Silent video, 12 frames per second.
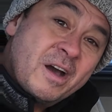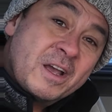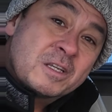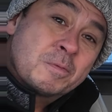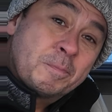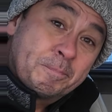
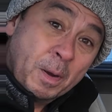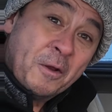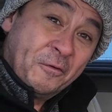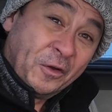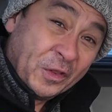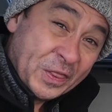ice
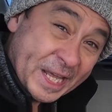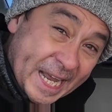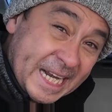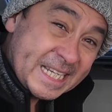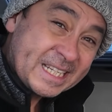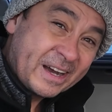both on the
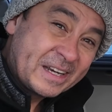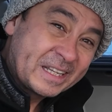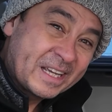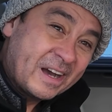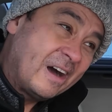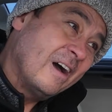inside
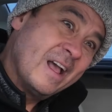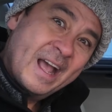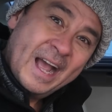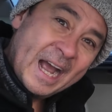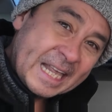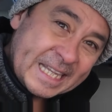of the car
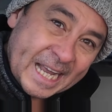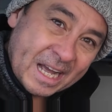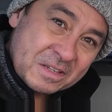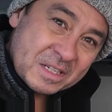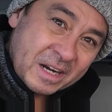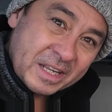and the
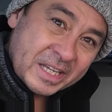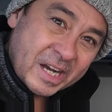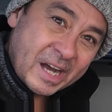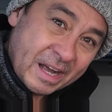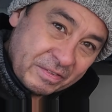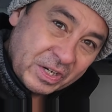outside of the
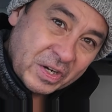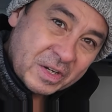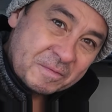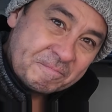car. Have a look.